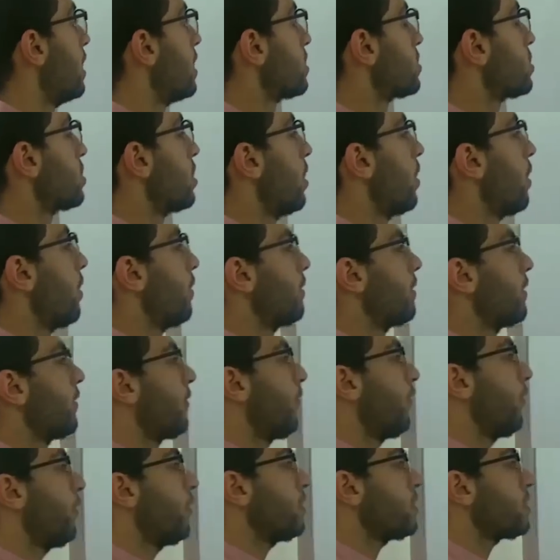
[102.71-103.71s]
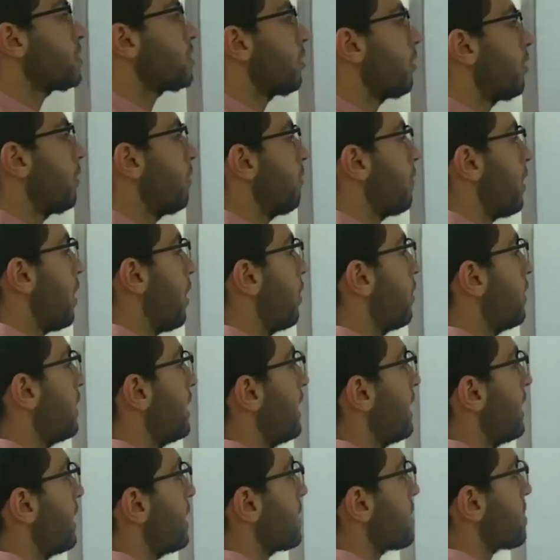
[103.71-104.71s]
So the first
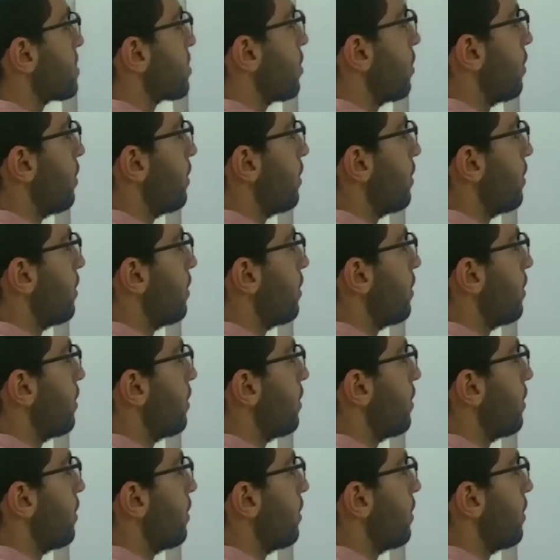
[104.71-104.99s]
hormone is